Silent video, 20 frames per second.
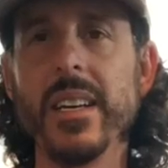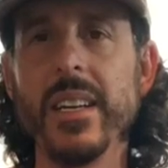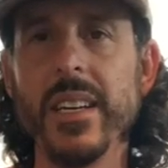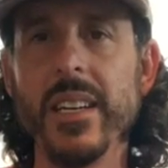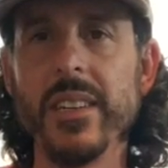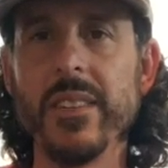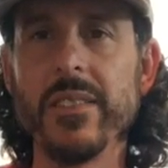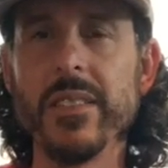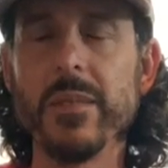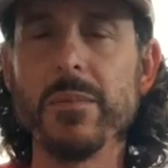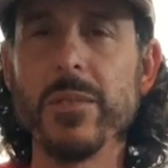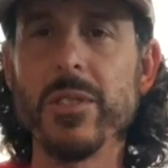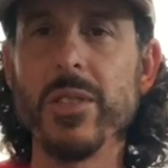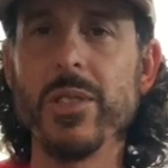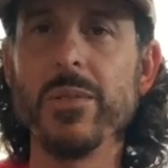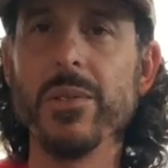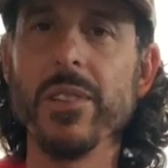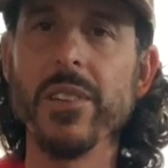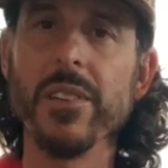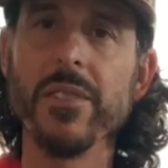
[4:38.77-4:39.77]
Here's number
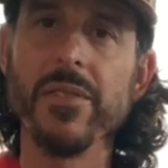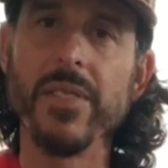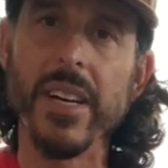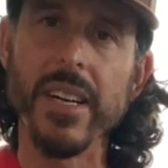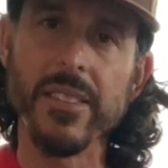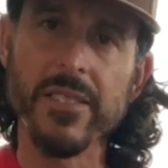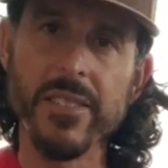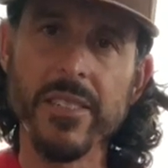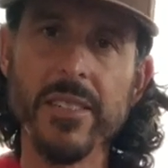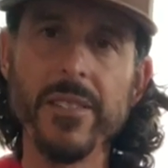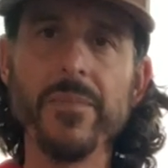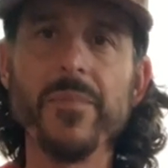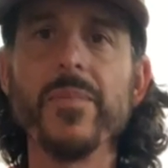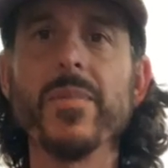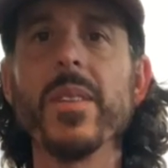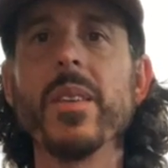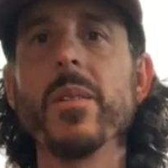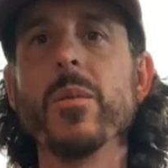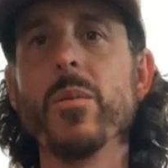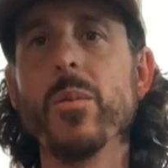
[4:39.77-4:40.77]
2 a little faster.
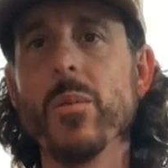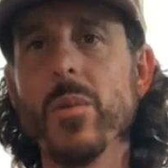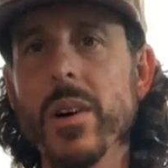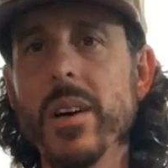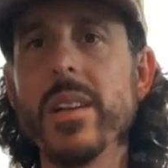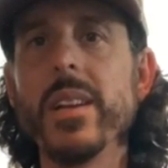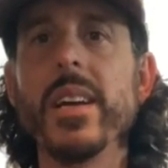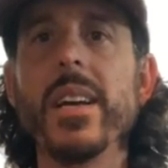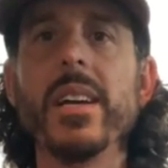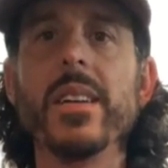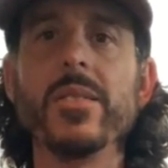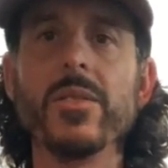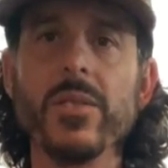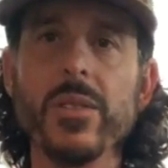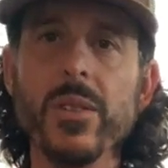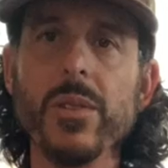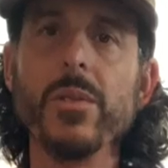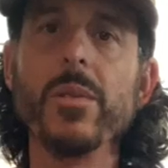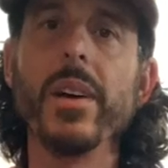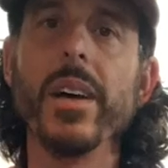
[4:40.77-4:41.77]
1 and
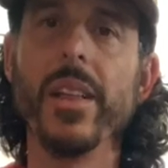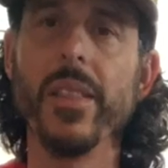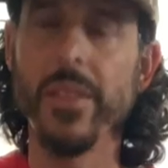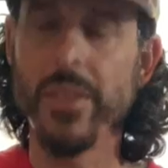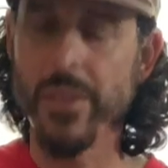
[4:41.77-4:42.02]
2 and